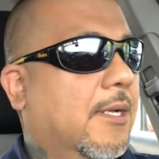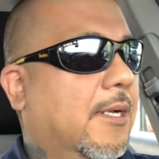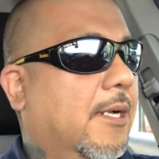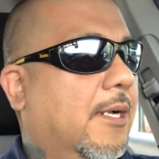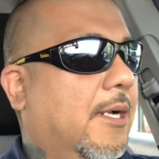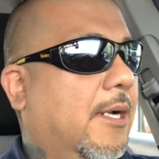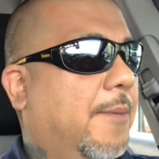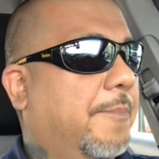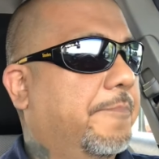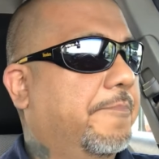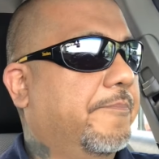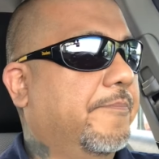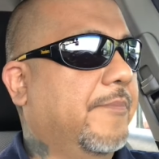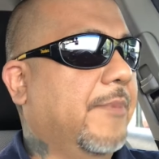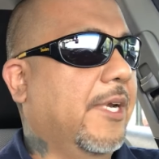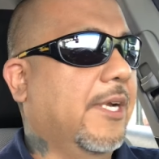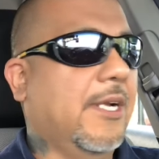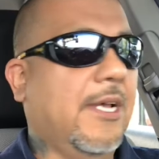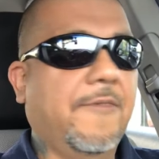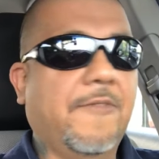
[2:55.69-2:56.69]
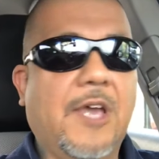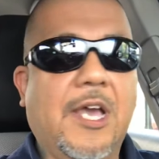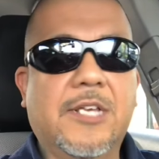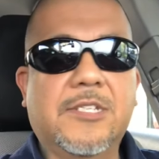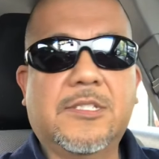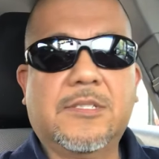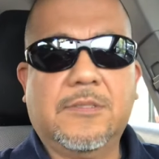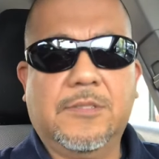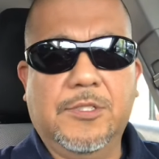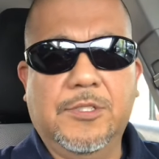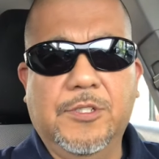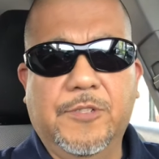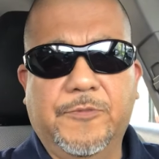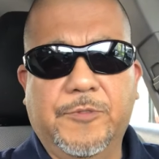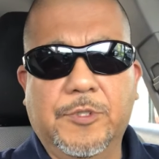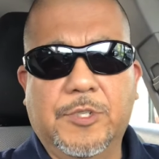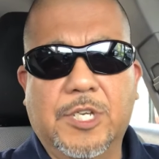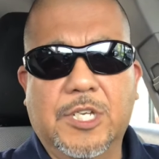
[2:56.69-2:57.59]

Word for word: Um, and I've asked, you know, a few